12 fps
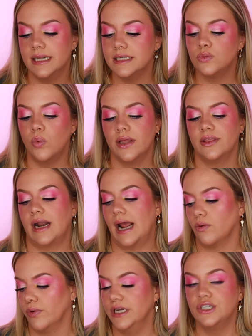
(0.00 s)
is one that I
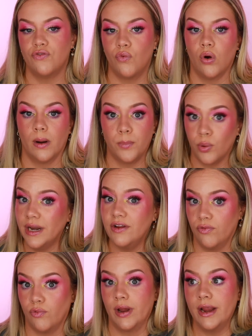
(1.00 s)
reach for pretty
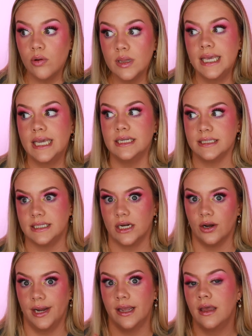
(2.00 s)
frequently,
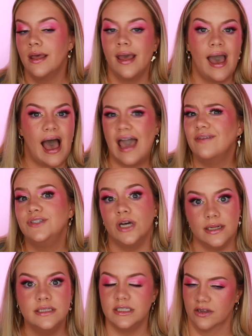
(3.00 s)
considering I have
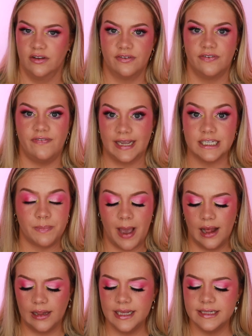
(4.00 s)
tons of face
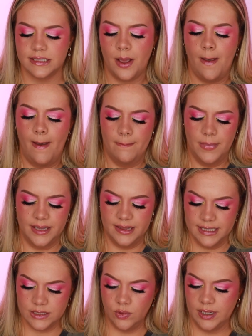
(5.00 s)
palettes, but
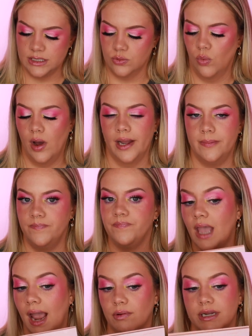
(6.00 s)
this one is one
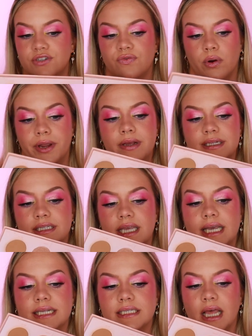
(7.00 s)
I reach for. You can
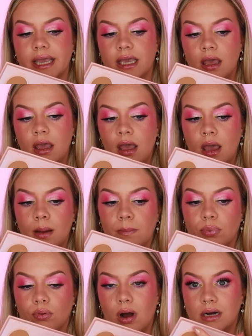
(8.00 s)
see it's like
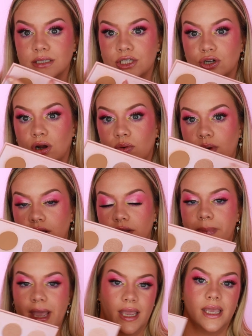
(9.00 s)
bronzer around the
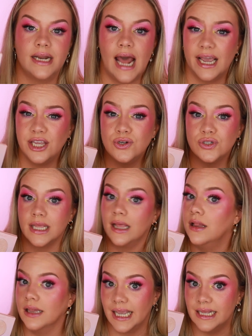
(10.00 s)
pan. I usually
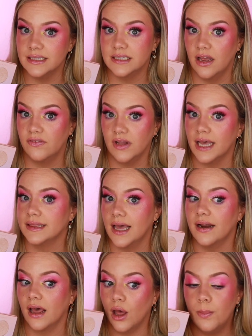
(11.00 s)
clean stuff like
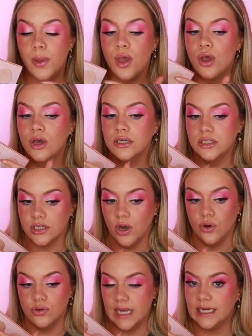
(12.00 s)
that up,
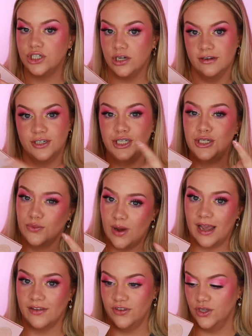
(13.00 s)
so that shows you
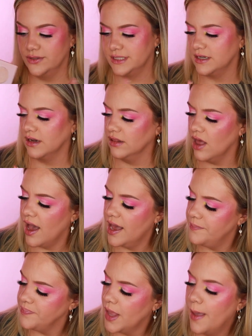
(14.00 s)
I've used it a
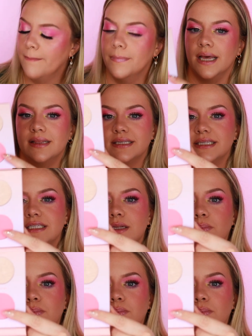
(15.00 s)
lot. But this is